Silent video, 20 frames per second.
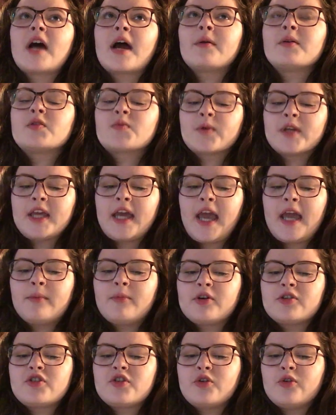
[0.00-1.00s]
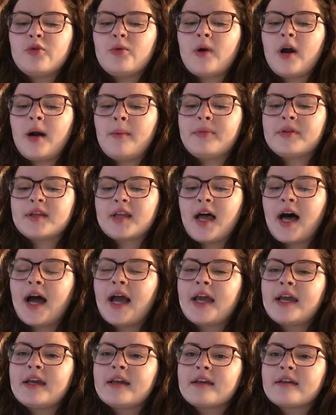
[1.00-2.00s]
I was really able to
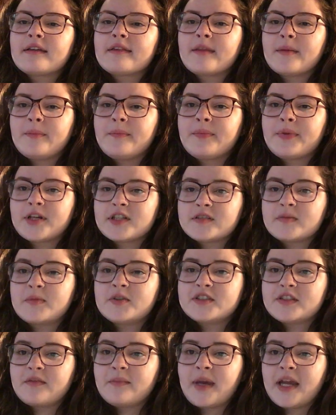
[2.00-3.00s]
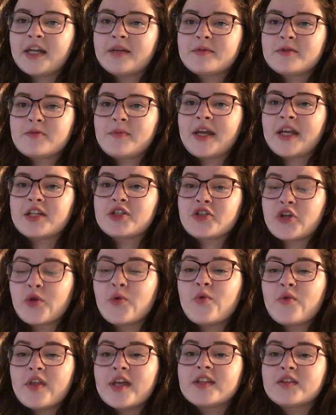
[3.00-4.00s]
apply the principles of management
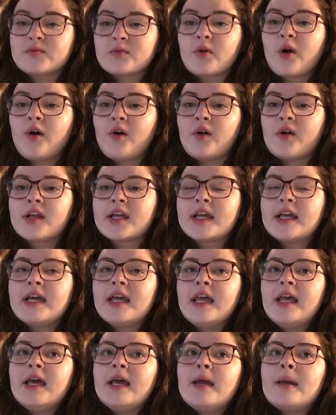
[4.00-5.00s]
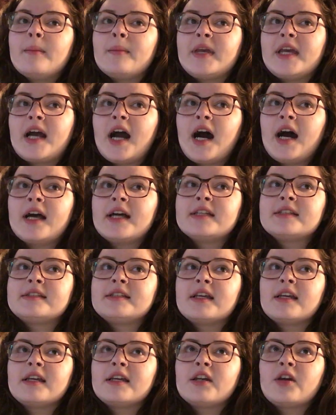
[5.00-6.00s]
to this role
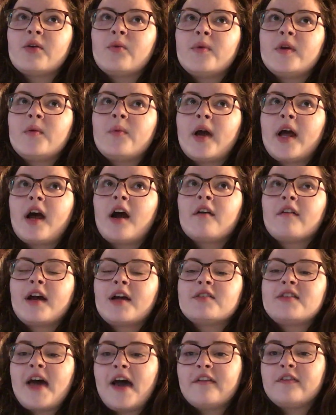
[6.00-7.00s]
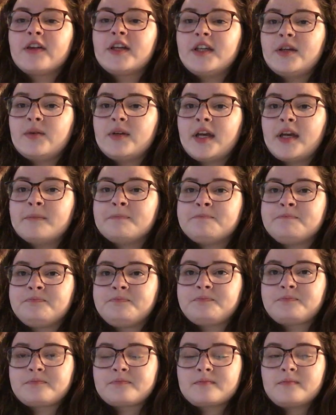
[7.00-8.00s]
because, we went around to every unit.
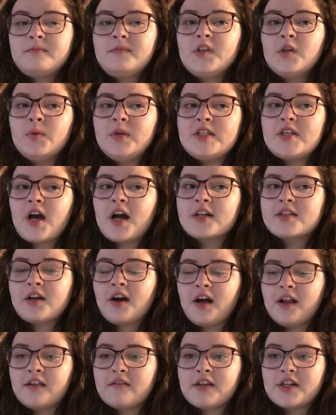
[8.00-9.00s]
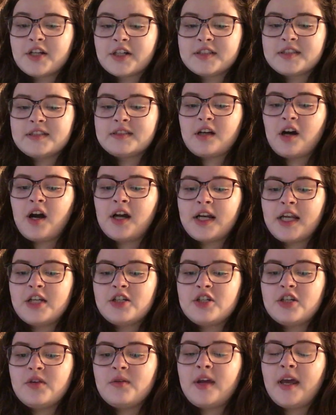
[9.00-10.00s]
We talked to all of the nurses on
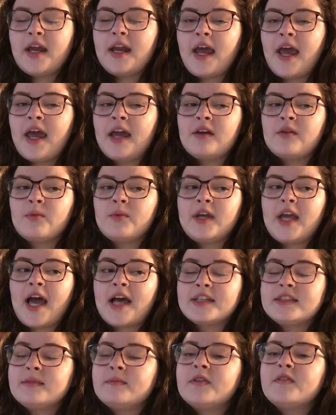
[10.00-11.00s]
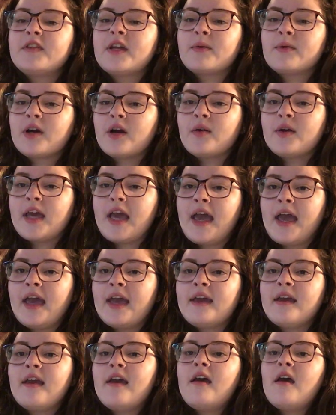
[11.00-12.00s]
each unit, and we asked them if they were
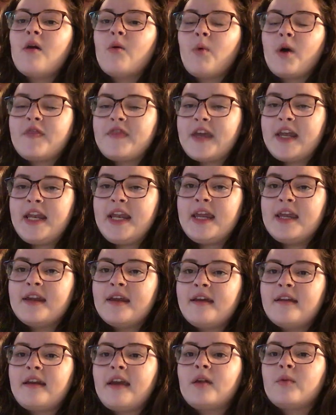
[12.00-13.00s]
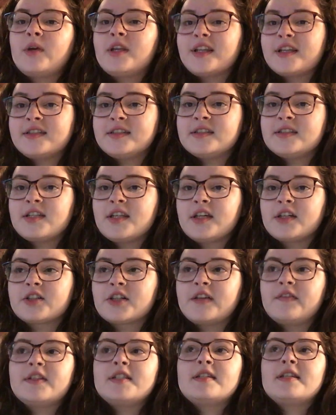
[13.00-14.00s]
okay, what they needed, and we listened to their
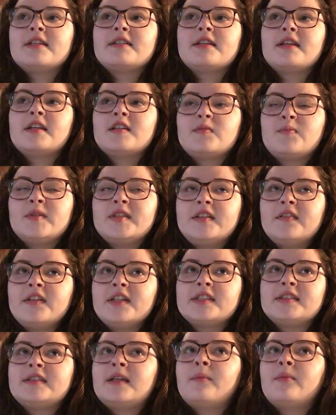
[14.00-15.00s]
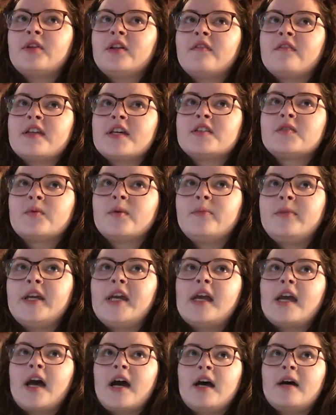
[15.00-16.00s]
grievances. And a specific example of this would
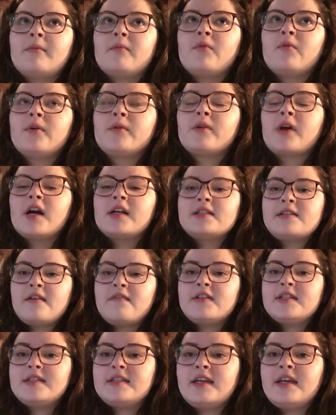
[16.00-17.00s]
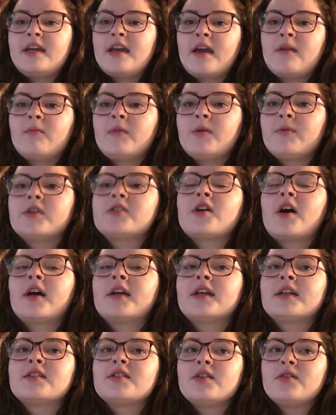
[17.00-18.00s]
be, we were on 7C, and we were
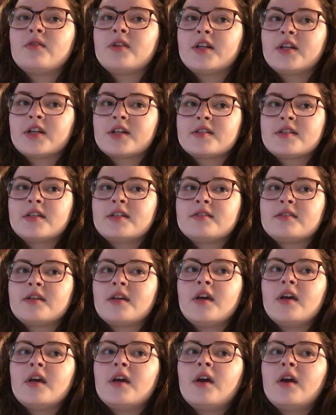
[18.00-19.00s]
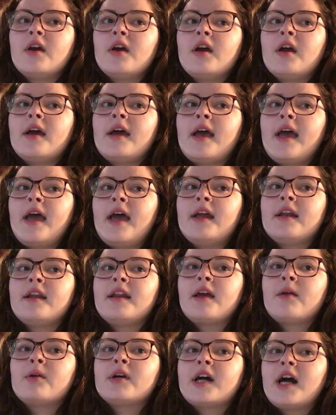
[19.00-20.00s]
talking to the nurses,
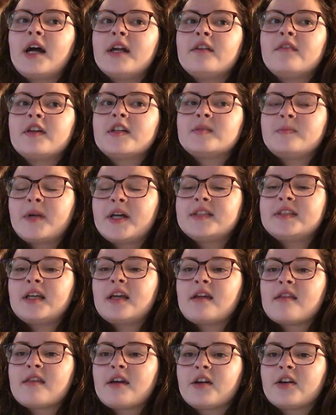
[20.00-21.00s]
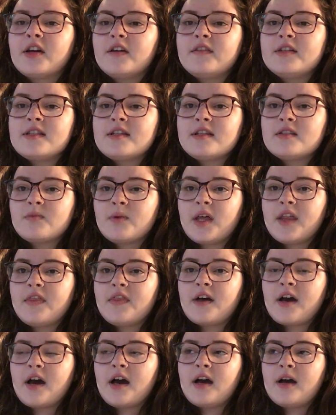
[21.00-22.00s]
and they were kind of expressing their grievances with
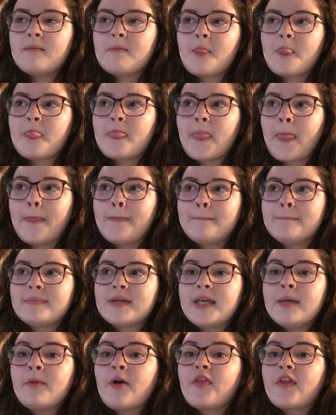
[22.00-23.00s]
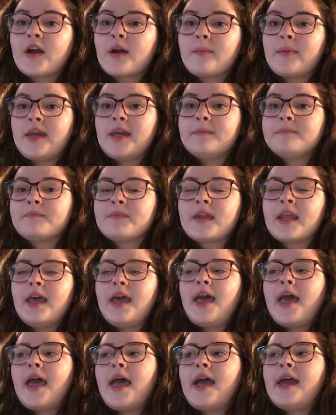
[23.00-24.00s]
chemotherapy,
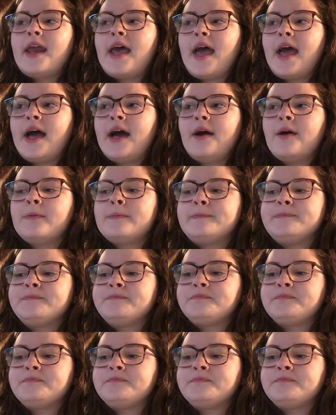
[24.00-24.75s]
and how